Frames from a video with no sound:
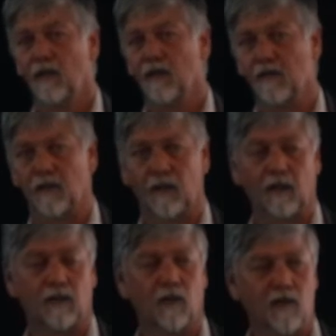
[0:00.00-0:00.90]
there's an
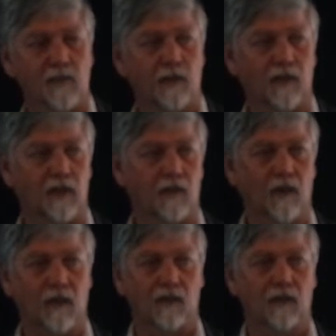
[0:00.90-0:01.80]
acknowledgement that there
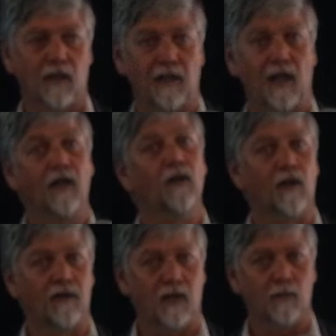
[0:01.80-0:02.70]
are an
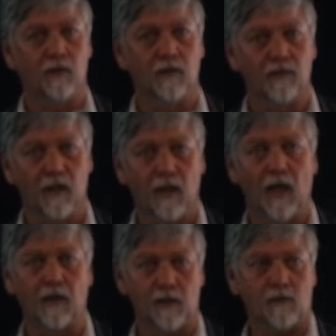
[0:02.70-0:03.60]
unknown number of
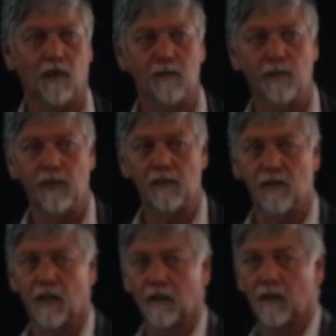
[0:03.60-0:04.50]
undescribed
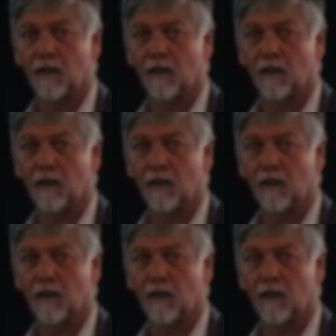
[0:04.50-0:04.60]
species out there.